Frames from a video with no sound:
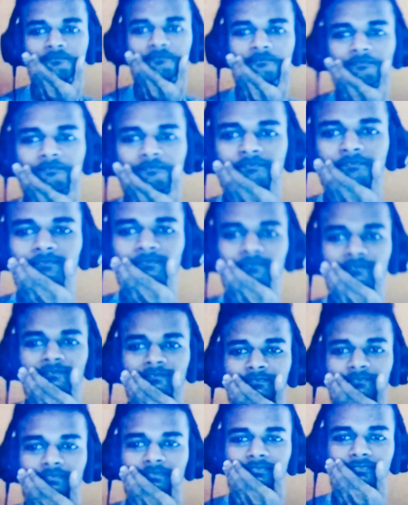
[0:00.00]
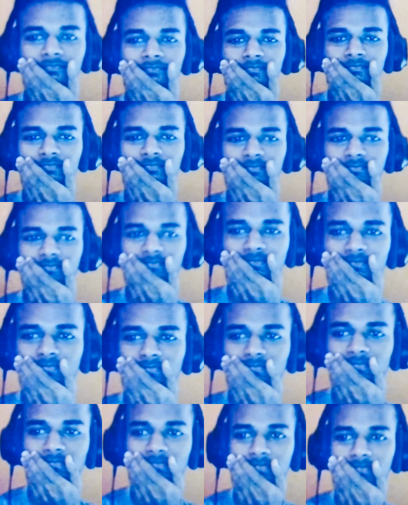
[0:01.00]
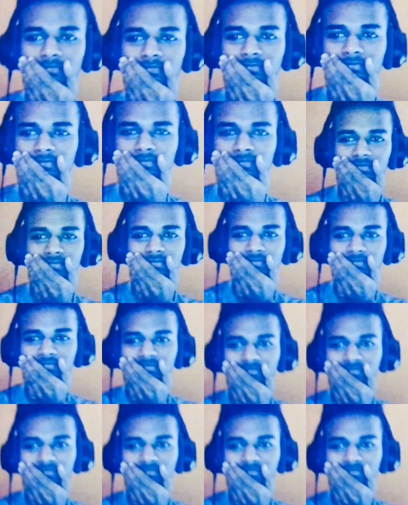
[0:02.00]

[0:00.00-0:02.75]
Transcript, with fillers: the he's the OG, our OG. We,